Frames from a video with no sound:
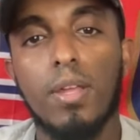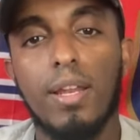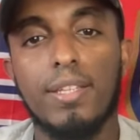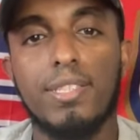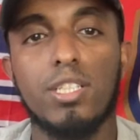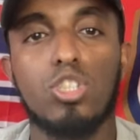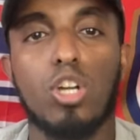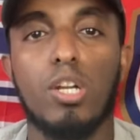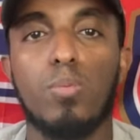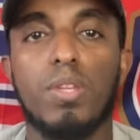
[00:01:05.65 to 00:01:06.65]
Let's get
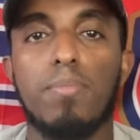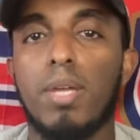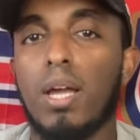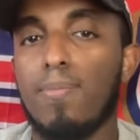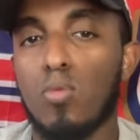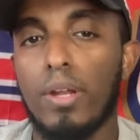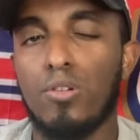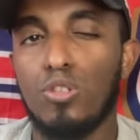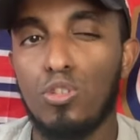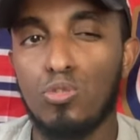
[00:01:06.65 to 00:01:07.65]
started with the Mikel
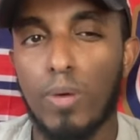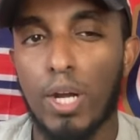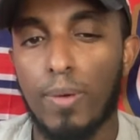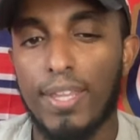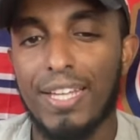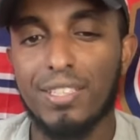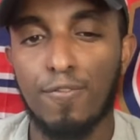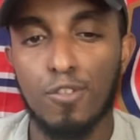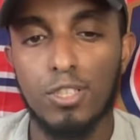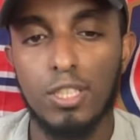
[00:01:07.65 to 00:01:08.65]
Merino news right away. That's
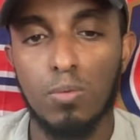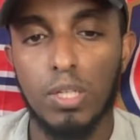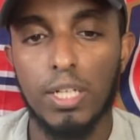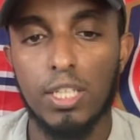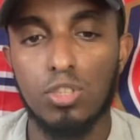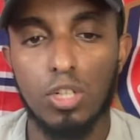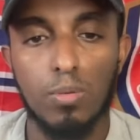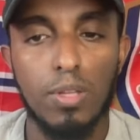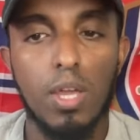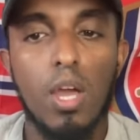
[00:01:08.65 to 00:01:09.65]
the first thing we're going to get
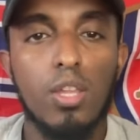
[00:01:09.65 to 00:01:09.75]
started with.